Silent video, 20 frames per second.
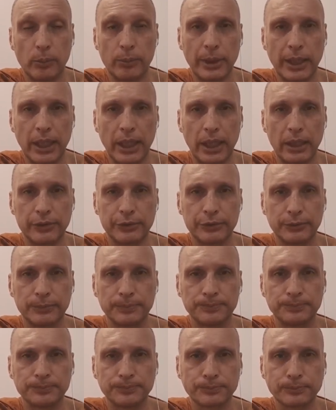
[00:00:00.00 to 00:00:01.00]
Path.
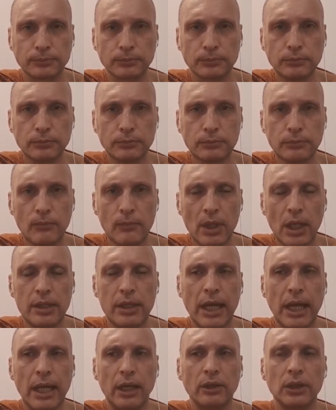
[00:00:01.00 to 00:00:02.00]

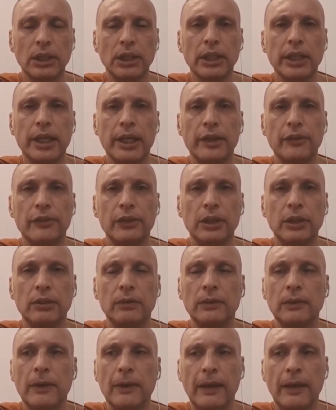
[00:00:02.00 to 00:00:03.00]
Now,
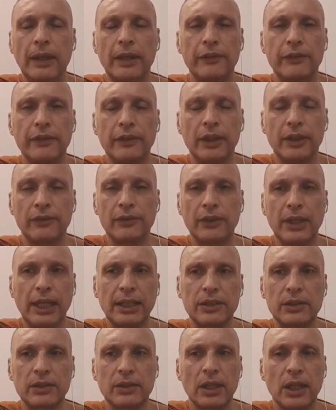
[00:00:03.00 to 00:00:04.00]
if
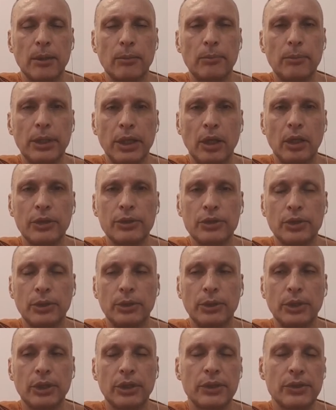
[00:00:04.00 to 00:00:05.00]
that's beyond you,
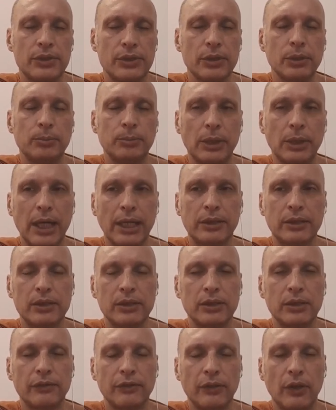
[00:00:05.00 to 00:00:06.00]
you can still practice
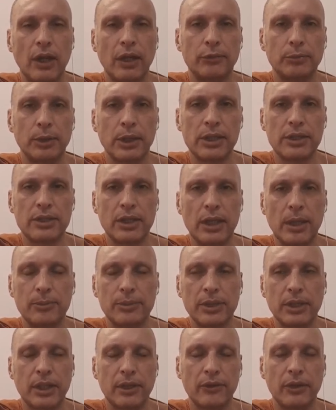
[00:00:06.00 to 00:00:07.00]
the five
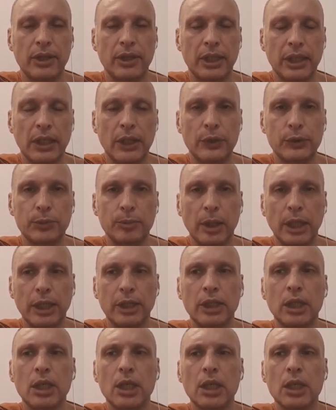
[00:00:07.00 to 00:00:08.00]
precepts and everything else. But
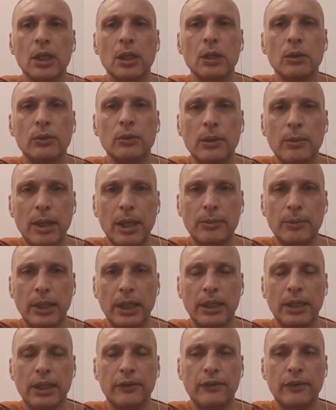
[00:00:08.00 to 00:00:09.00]

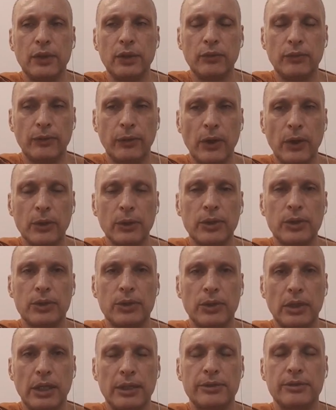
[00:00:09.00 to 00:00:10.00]
remember, if you
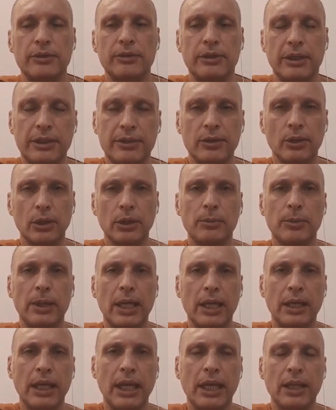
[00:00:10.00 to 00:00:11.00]
focus, it's all
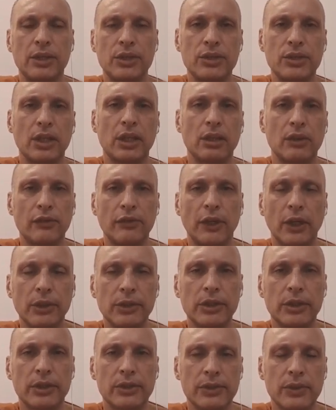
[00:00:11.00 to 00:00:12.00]
about energy and
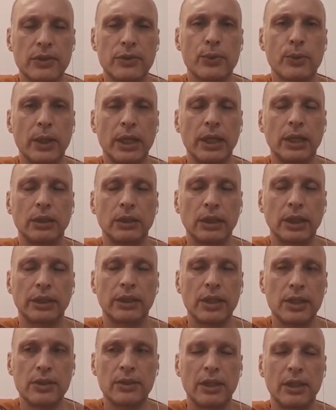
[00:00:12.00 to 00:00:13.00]
focus as well. Like
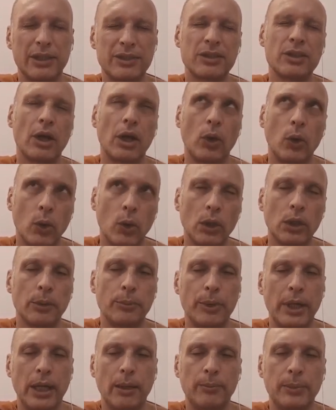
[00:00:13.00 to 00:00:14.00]
it's not all
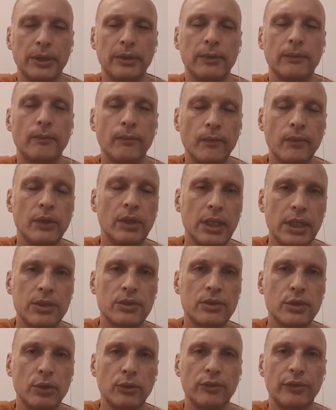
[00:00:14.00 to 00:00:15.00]
about, but these
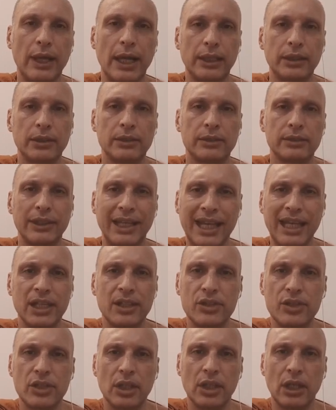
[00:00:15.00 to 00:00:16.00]
two factors,
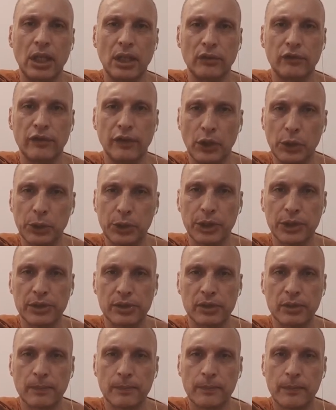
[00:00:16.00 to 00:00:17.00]
energy and
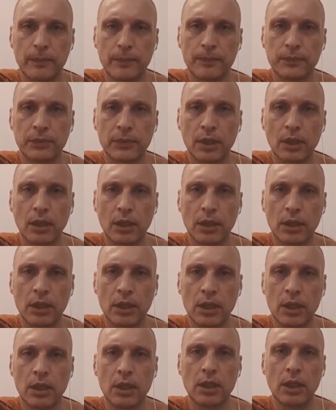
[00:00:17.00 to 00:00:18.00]
focus.
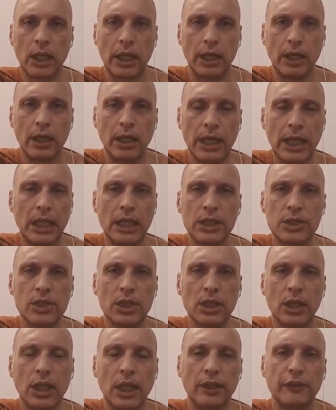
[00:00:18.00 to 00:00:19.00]
Now,
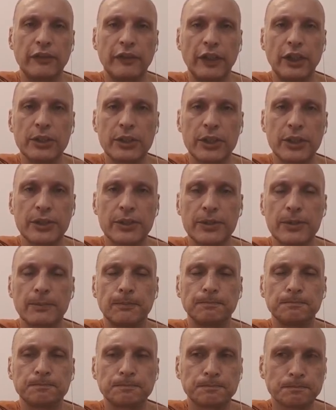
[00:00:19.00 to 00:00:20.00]
energy and focus,
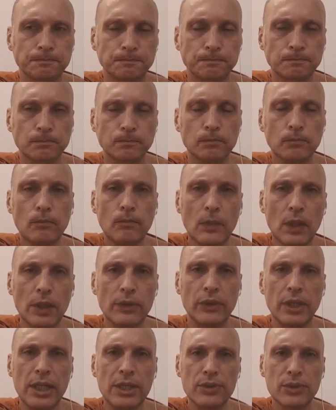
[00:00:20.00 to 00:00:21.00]

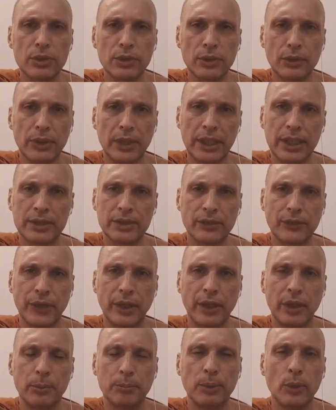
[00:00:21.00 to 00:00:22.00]
these two things are
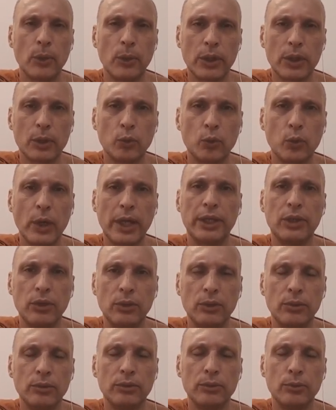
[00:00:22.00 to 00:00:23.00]
very important. Where
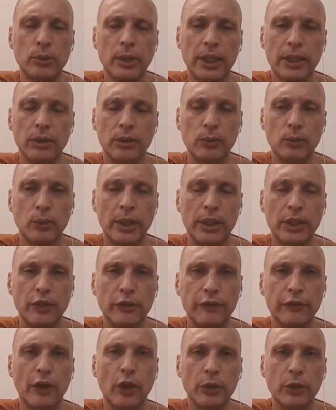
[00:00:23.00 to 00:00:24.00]
you
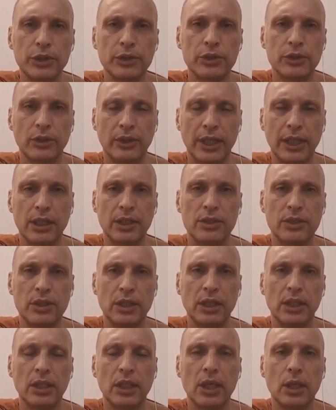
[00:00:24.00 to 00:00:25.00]
focus your
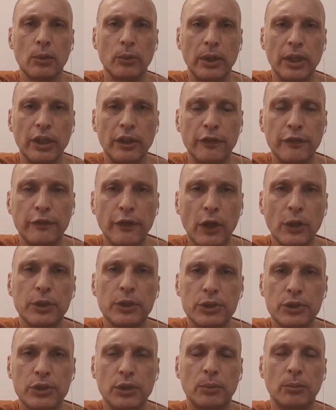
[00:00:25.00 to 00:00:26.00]
energy, where you
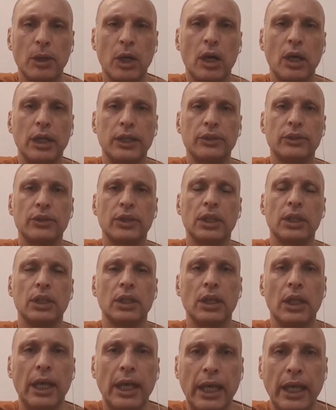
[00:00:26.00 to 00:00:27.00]
focus your mind,
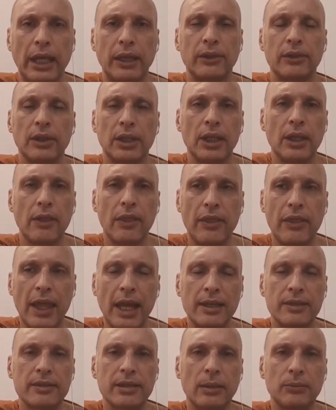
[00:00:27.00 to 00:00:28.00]
and
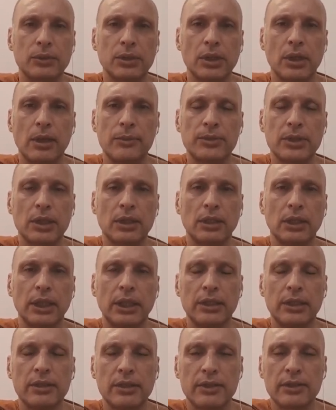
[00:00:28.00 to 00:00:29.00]
that sometimes can
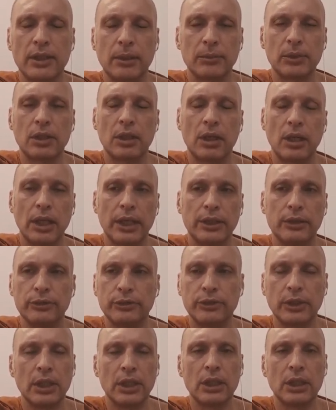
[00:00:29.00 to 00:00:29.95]
lead to some kind of